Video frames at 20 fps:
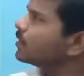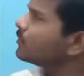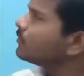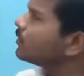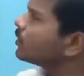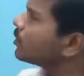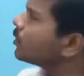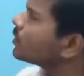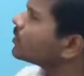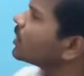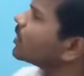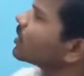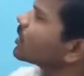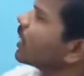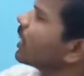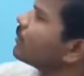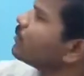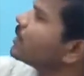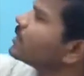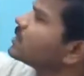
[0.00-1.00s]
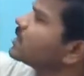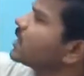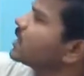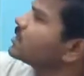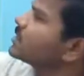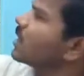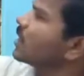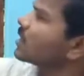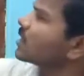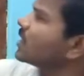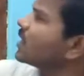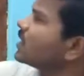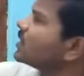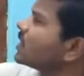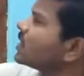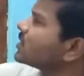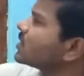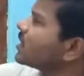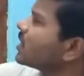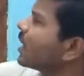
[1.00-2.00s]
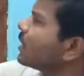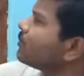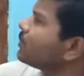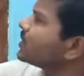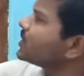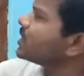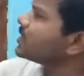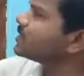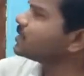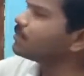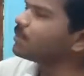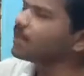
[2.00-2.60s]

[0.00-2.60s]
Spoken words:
We know that Climate Change Organization, IPCC,